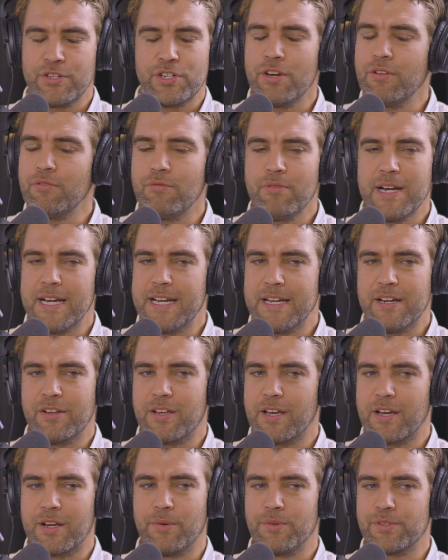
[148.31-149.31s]
shouldn't really
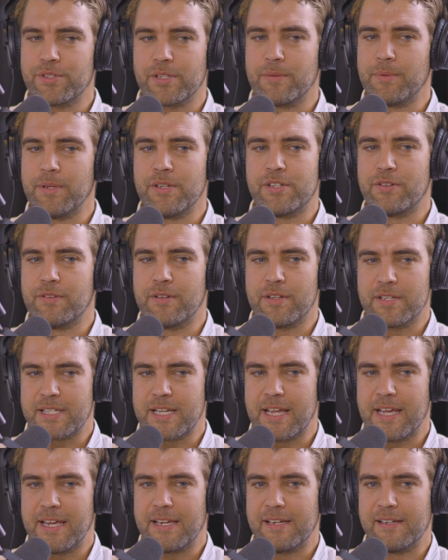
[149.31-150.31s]
look at a quantum computer and
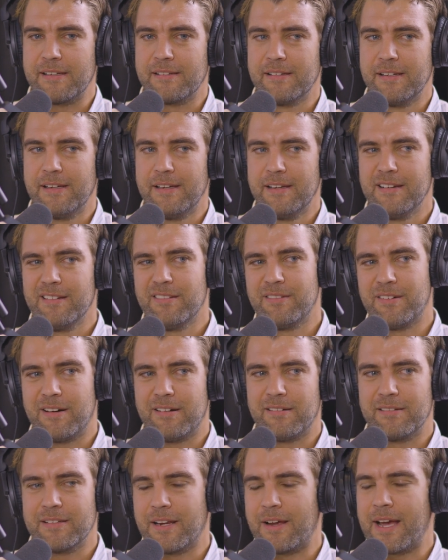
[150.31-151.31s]
say,
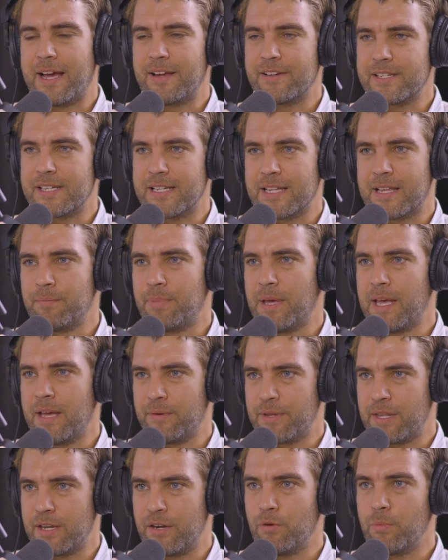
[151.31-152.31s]
well, how does it compare
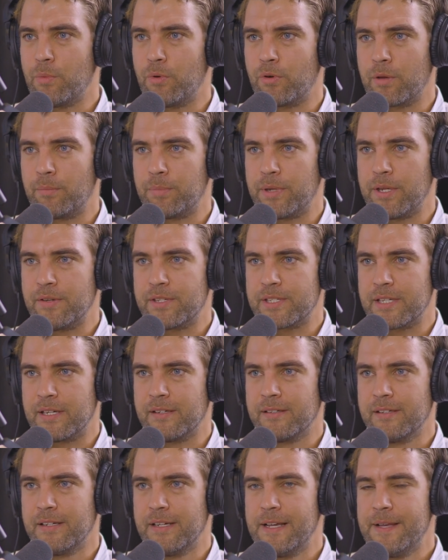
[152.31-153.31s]
with a normal
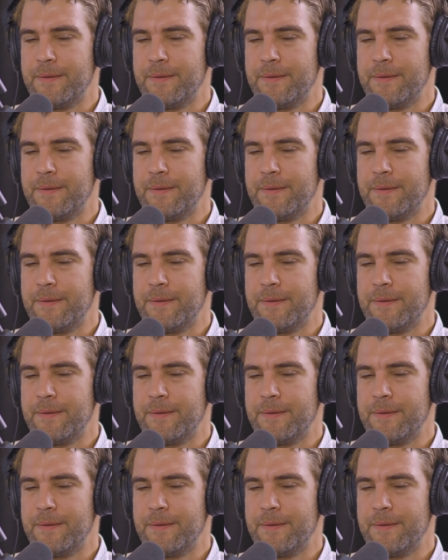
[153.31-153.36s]
computer?